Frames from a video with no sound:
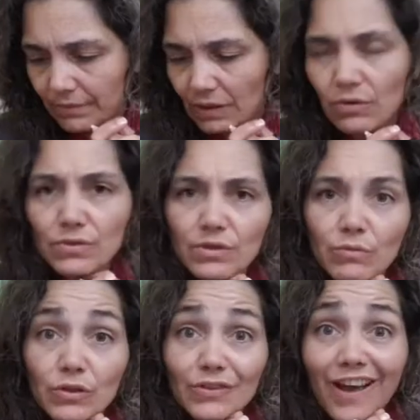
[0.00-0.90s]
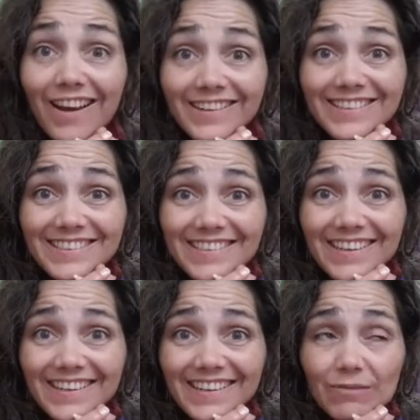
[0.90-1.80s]
Those are more
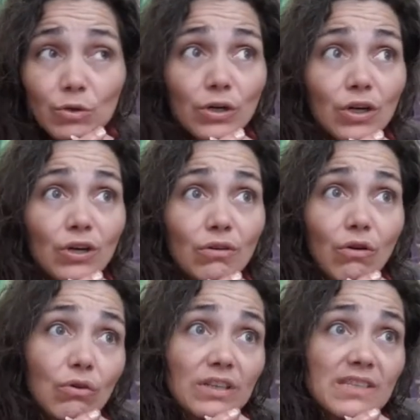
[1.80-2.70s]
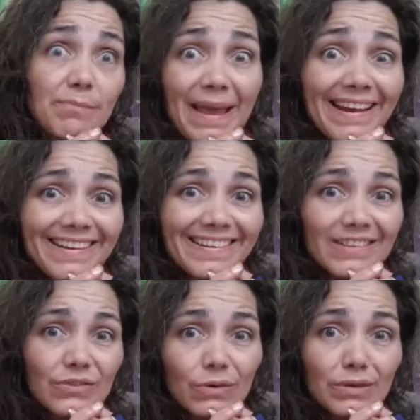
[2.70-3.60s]
toxic, more uh,
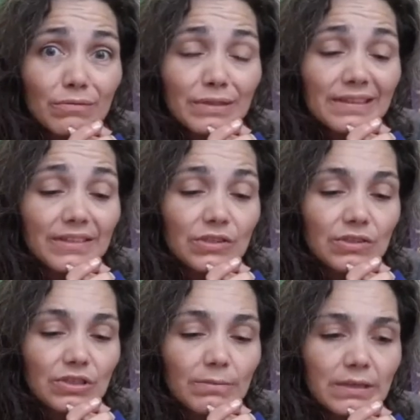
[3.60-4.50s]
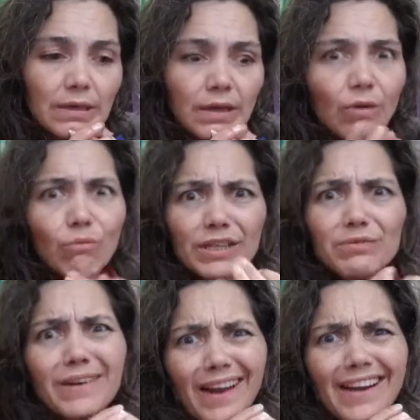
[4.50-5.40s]
codependent sort of relationships,
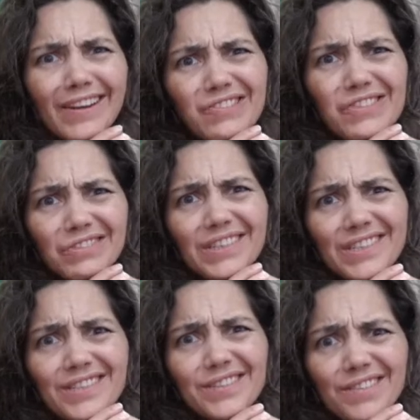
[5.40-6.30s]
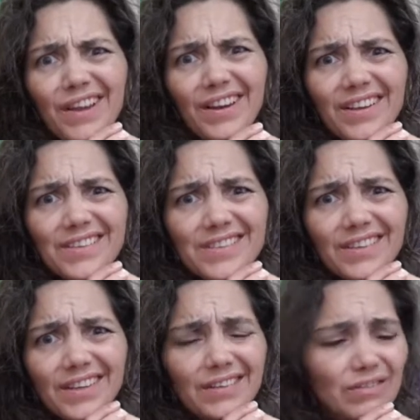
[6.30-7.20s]
which we're kind of used to in this society,
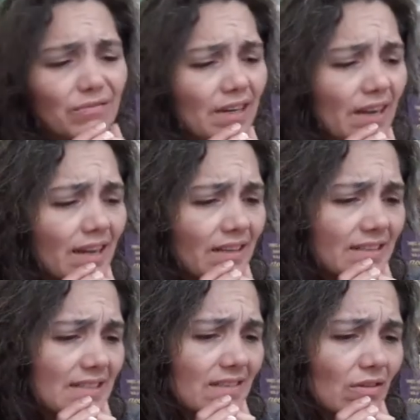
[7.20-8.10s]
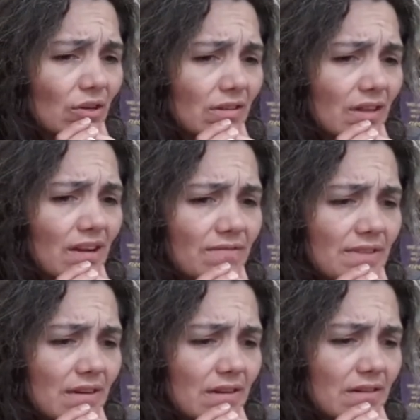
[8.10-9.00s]
isn't it? Right? Listen to all our love
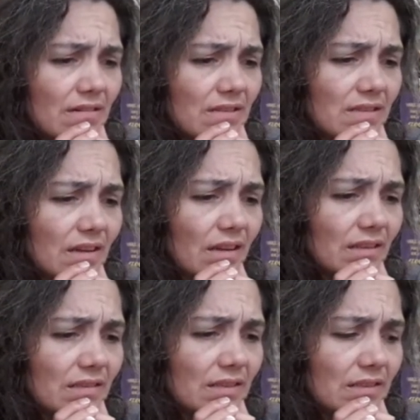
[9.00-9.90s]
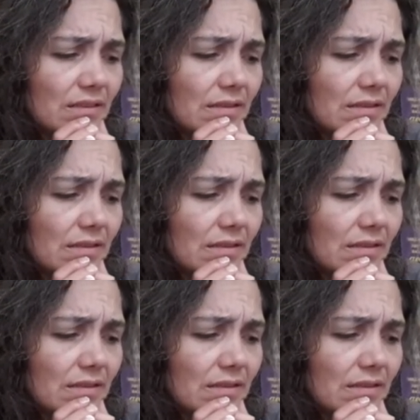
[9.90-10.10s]
songs and